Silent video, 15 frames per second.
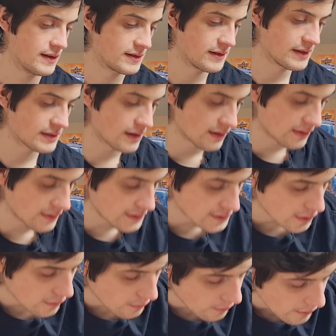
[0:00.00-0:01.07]
So let's kick things
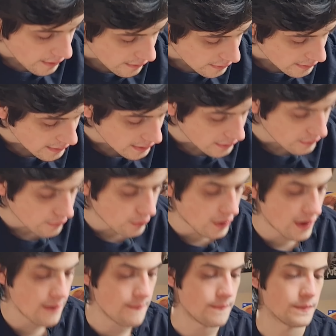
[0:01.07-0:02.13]
off with this
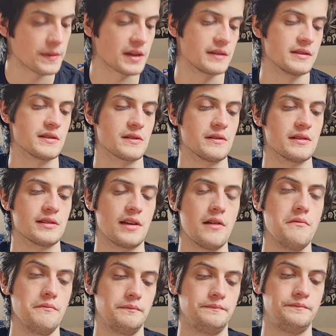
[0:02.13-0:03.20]
one because it's on its
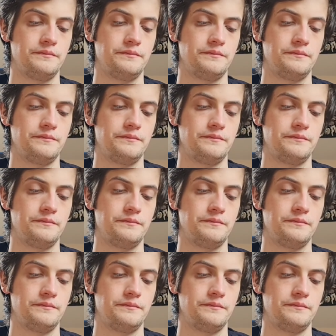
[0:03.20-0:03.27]
own.